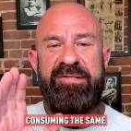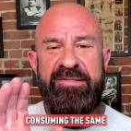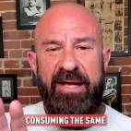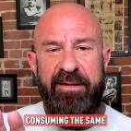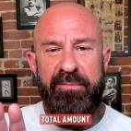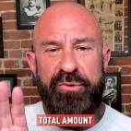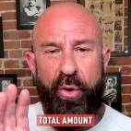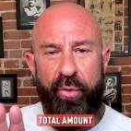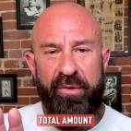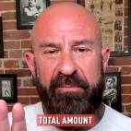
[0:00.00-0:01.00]
same
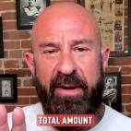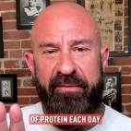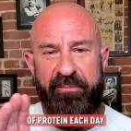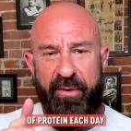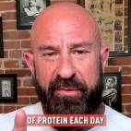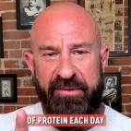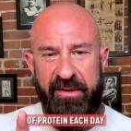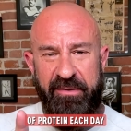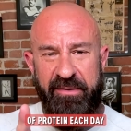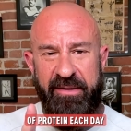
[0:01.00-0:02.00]
total amount of
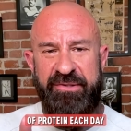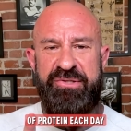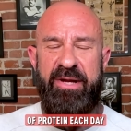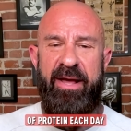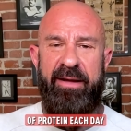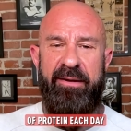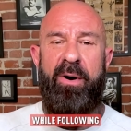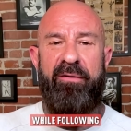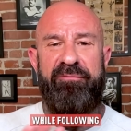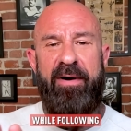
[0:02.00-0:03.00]
protein each day
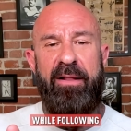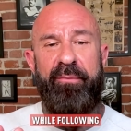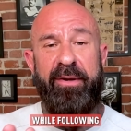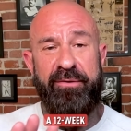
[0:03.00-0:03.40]
while following a